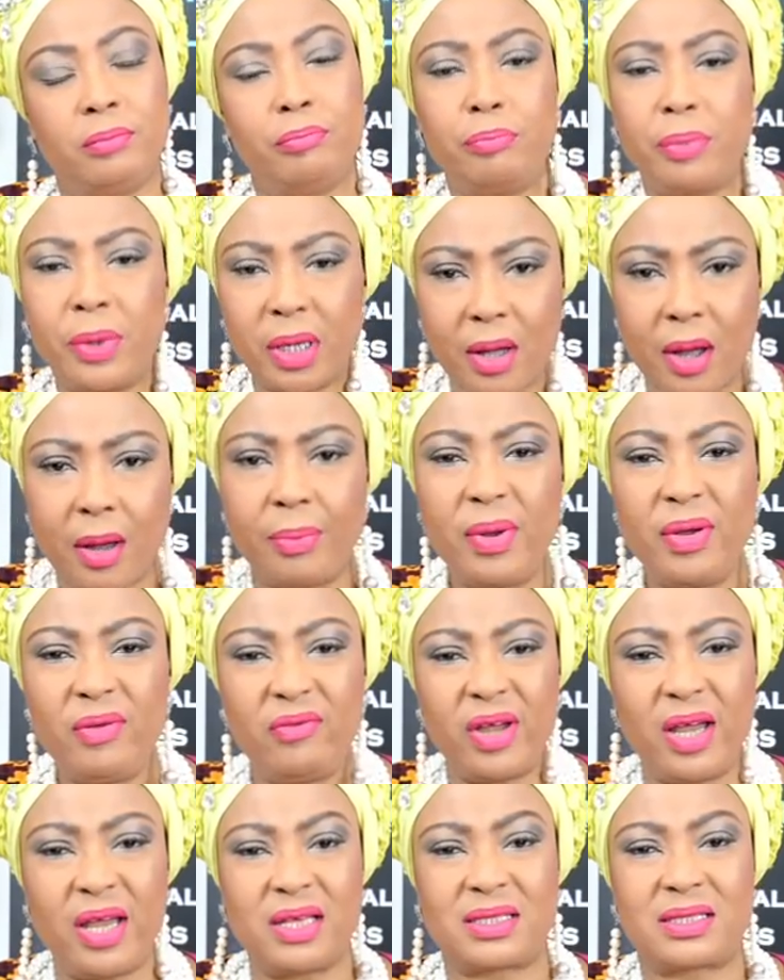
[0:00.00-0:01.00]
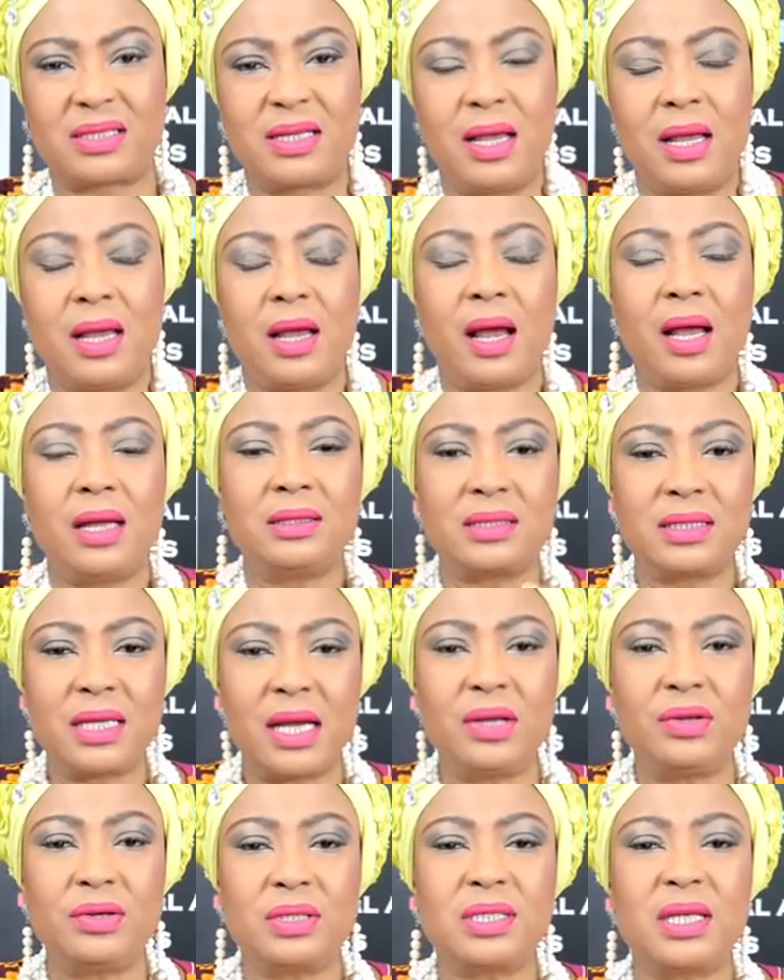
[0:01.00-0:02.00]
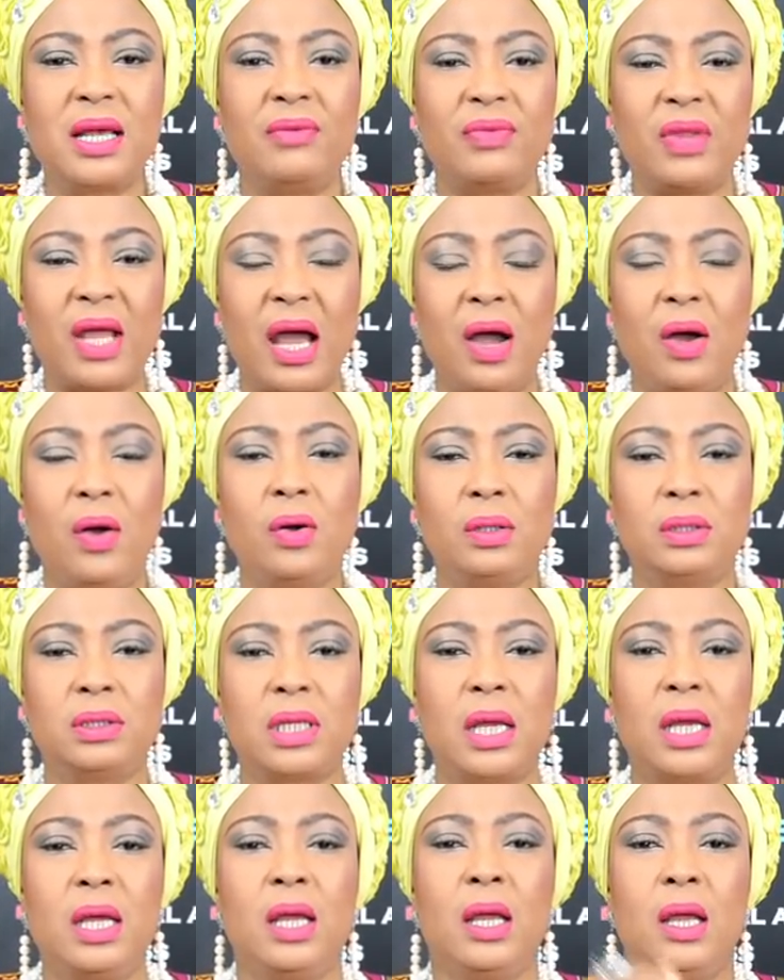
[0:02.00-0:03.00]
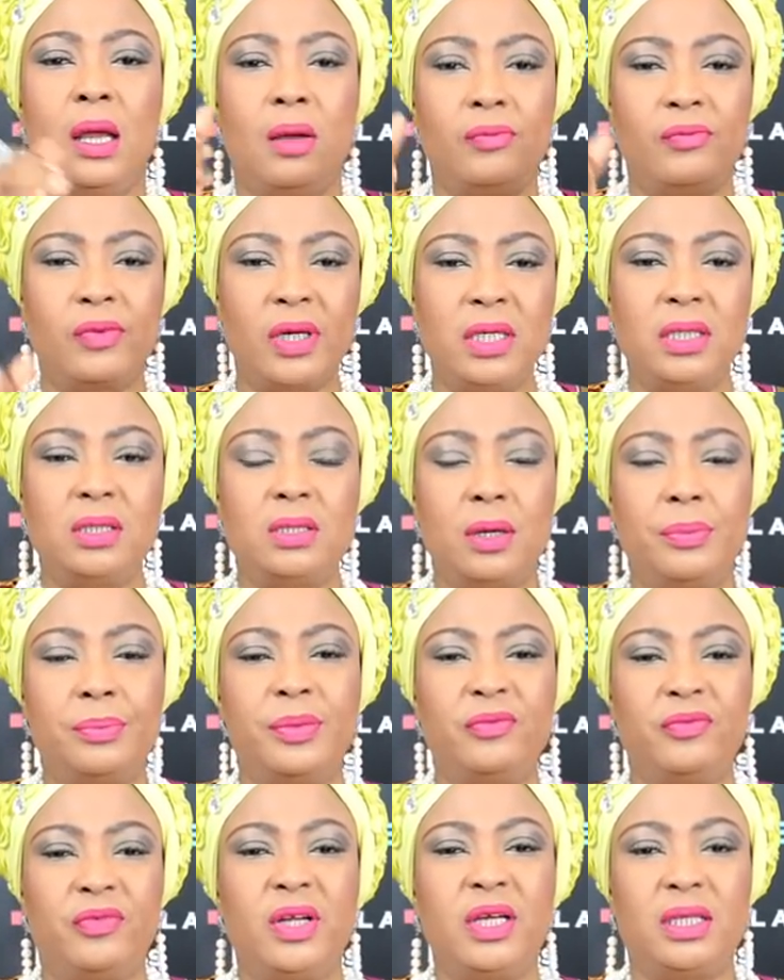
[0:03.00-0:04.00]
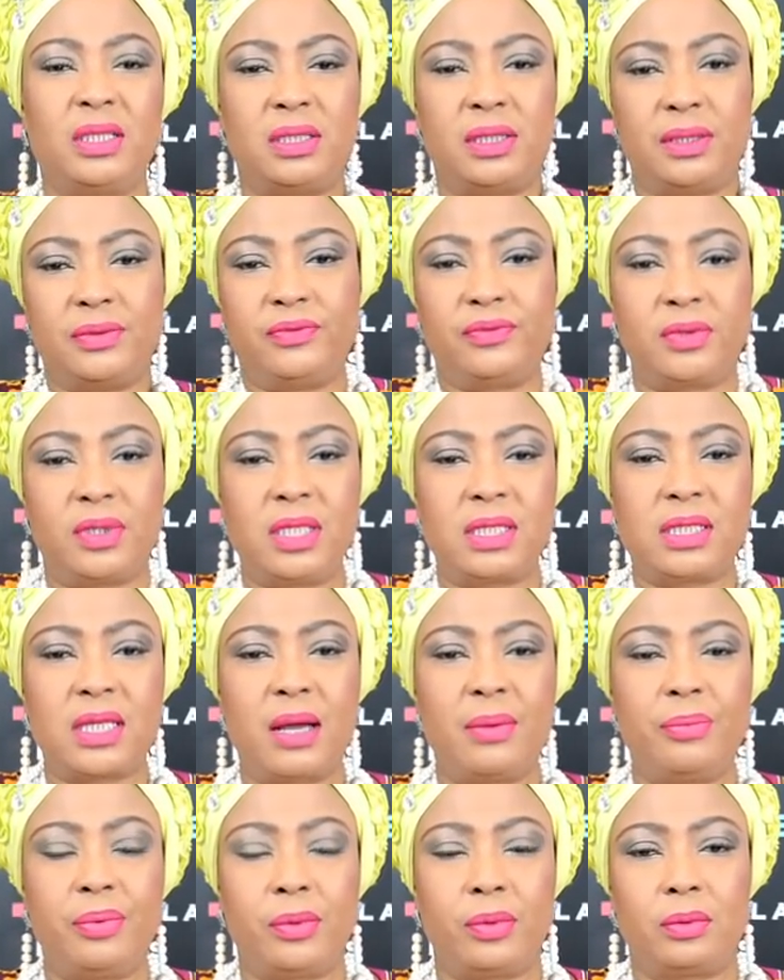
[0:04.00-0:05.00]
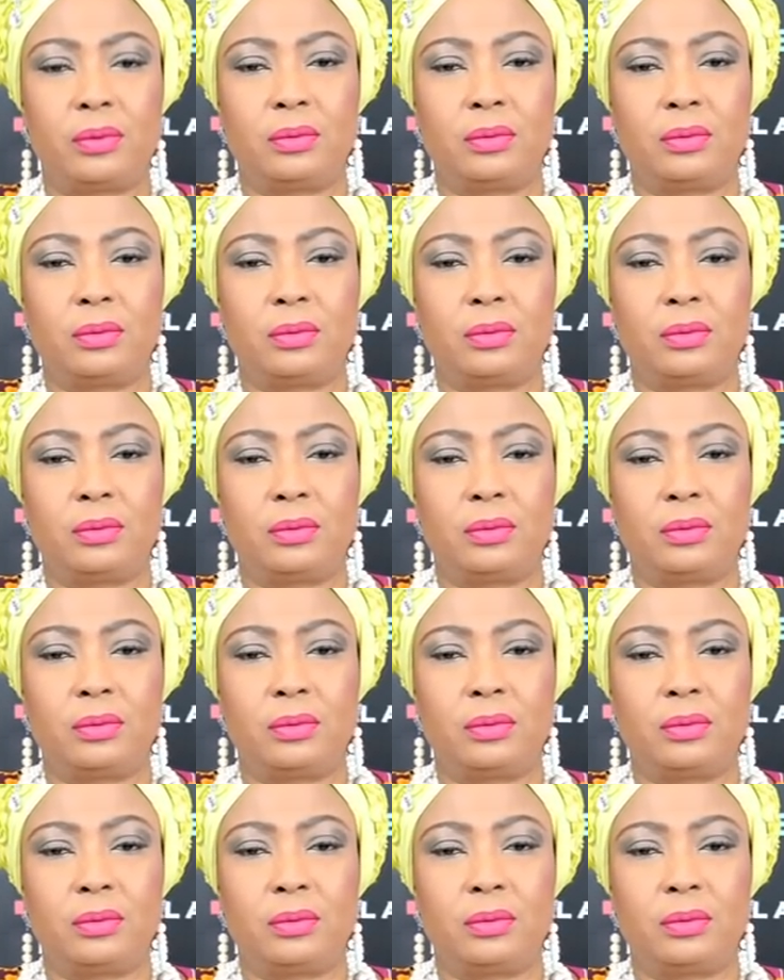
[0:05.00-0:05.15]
Pick up a verse and tell yourself that whole day, vanity upon vanity, for example.